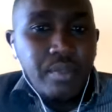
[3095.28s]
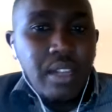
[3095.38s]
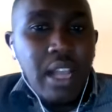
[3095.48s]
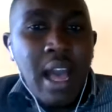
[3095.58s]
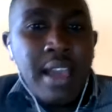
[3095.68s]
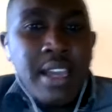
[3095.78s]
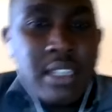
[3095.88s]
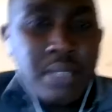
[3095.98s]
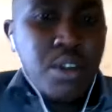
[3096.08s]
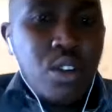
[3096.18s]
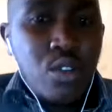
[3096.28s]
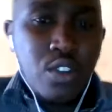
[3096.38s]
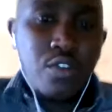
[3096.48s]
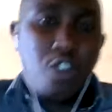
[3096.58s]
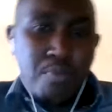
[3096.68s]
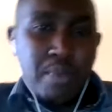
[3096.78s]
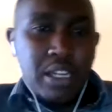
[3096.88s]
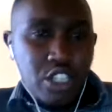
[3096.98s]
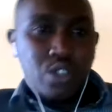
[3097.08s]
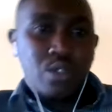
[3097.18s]
uh, is because of
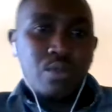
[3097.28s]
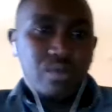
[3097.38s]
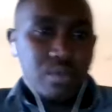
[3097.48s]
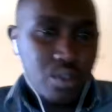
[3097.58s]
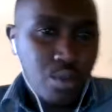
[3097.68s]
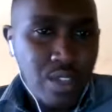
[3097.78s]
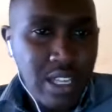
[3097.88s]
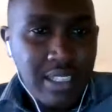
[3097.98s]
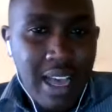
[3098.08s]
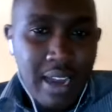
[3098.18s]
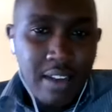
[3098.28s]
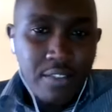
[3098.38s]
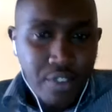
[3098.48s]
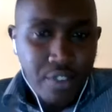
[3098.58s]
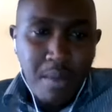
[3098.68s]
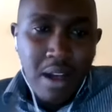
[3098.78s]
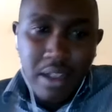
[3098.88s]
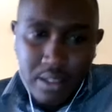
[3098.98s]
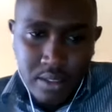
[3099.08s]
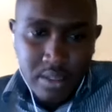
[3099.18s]
competition. So these are free
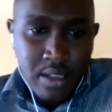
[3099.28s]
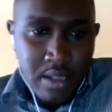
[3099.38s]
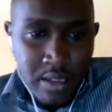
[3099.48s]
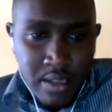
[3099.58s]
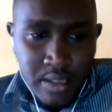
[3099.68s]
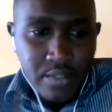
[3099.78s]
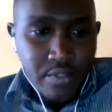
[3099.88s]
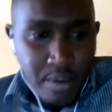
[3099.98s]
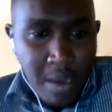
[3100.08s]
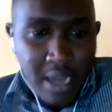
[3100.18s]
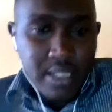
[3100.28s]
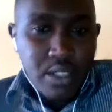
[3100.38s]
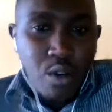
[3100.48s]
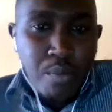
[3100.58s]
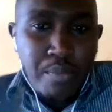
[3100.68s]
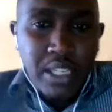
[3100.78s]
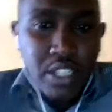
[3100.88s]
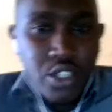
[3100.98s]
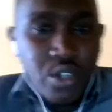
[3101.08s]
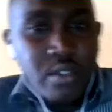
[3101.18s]
marks. Free marks,
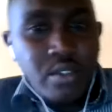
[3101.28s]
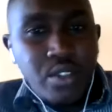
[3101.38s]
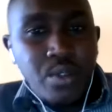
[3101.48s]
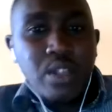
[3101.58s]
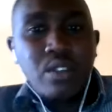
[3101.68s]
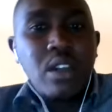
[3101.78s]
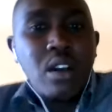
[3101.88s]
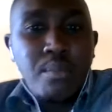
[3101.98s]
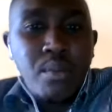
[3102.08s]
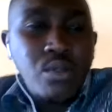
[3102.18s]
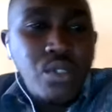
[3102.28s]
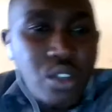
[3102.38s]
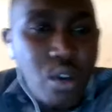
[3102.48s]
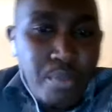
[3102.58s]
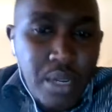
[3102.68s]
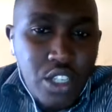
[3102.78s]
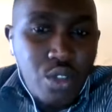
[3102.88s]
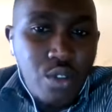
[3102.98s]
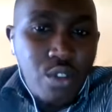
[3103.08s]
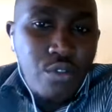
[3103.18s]
competition. So we're talking about
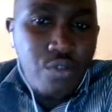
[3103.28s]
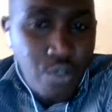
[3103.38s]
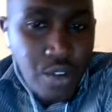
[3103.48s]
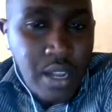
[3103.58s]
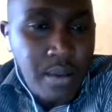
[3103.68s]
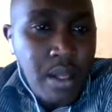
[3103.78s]
competition of food